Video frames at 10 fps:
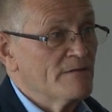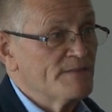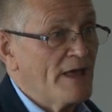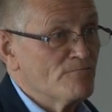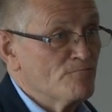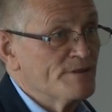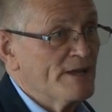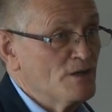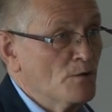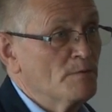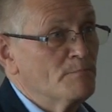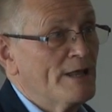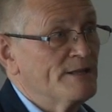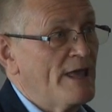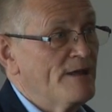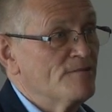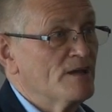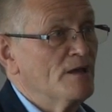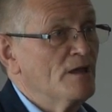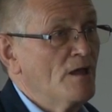that open plan
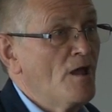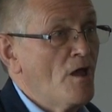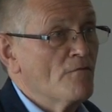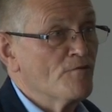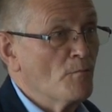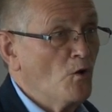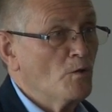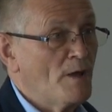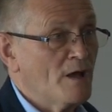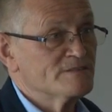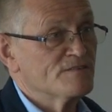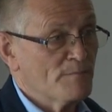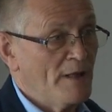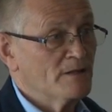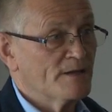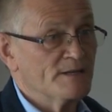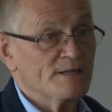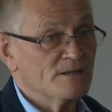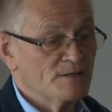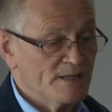area from all parts of the
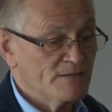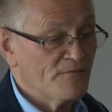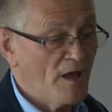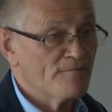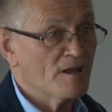balcony, you need a fire